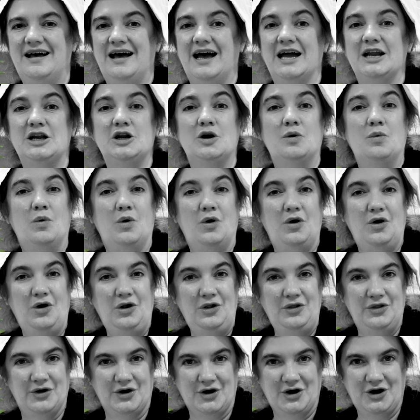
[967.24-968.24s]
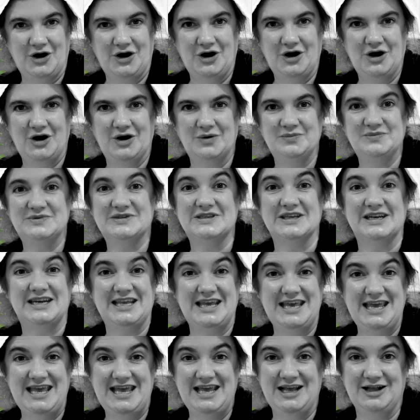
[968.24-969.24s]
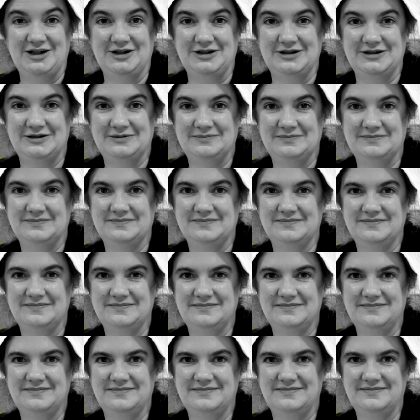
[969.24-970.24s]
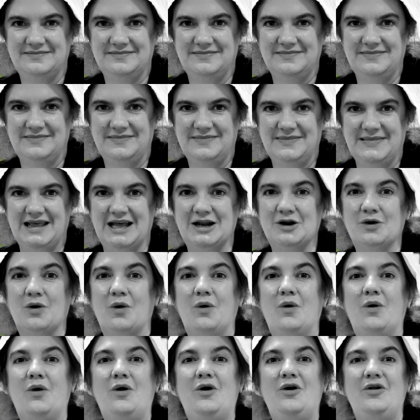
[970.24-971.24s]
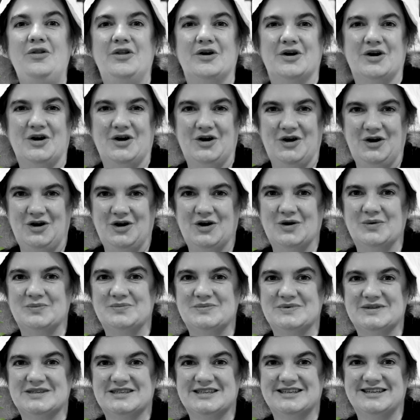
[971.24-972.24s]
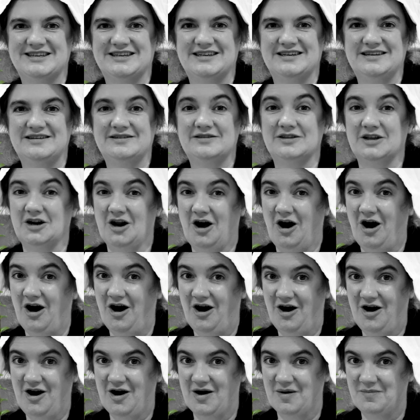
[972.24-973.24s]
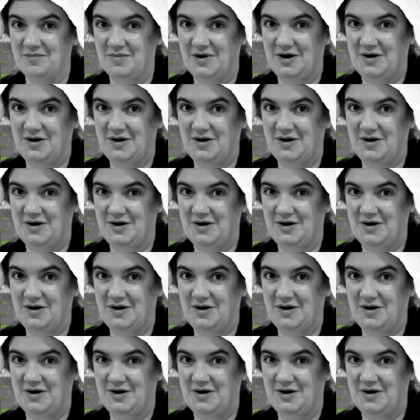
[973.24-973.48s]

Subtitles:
I know all the herbs that heal and all the herbs that harm.